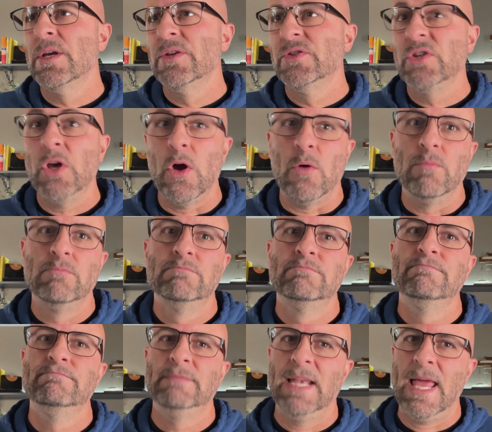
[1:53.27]
so
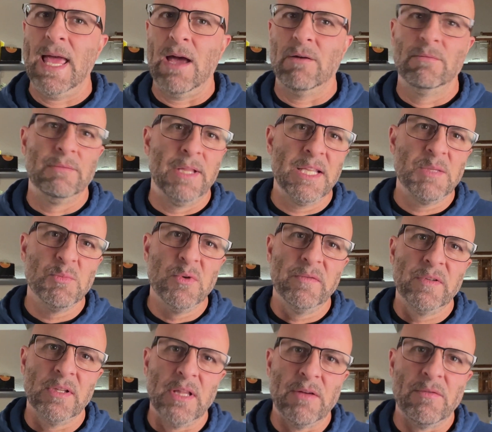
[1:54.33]
now let's move
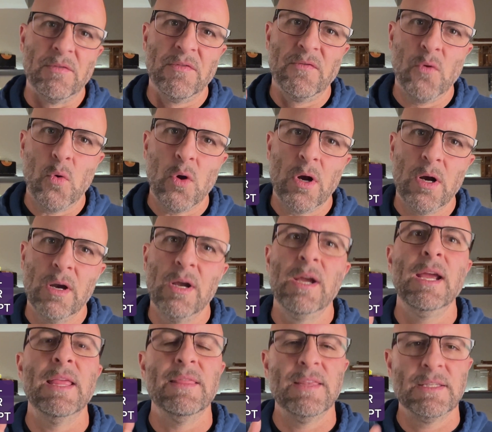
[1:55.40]
to level four,
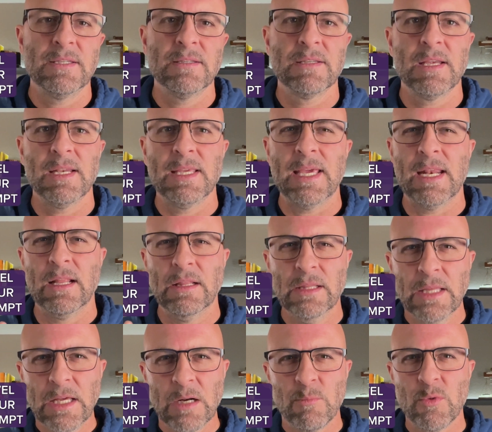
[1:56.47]
and this is gonna get a
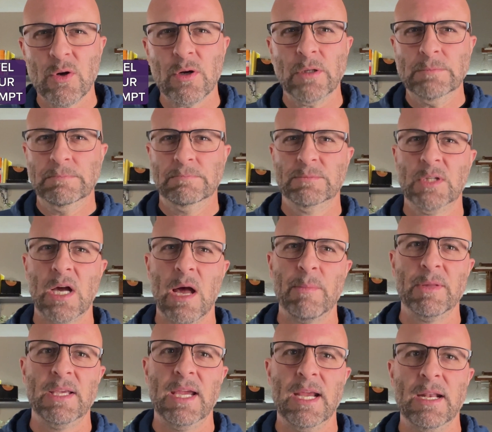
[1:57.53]
little more
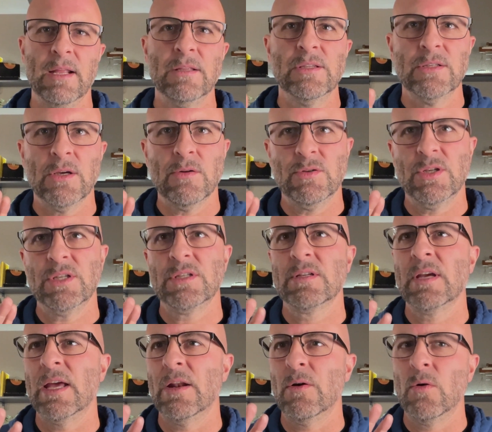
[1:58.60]
complicated, so just
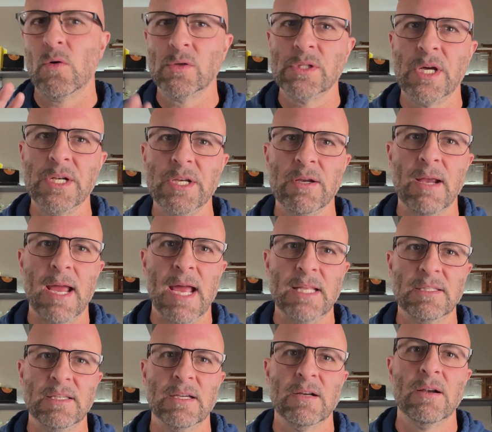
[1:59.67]
kind of hold on to your
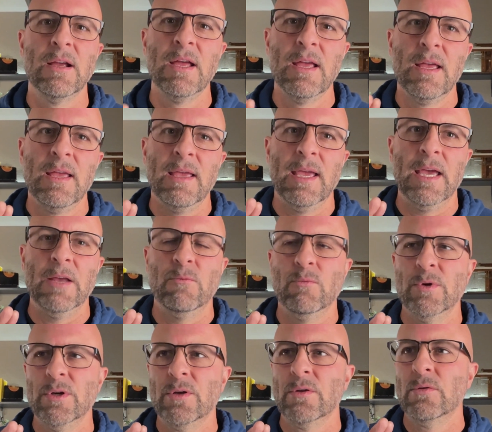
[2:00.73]
hats here and
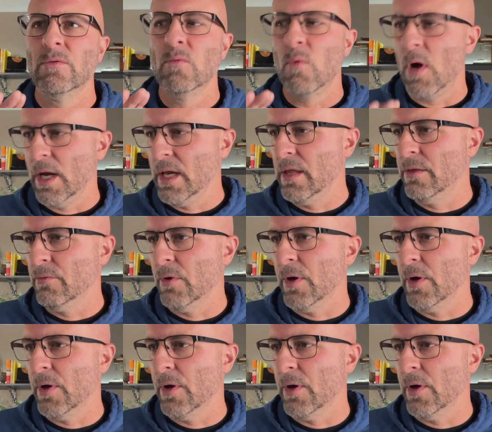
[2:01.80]
we'll walk you through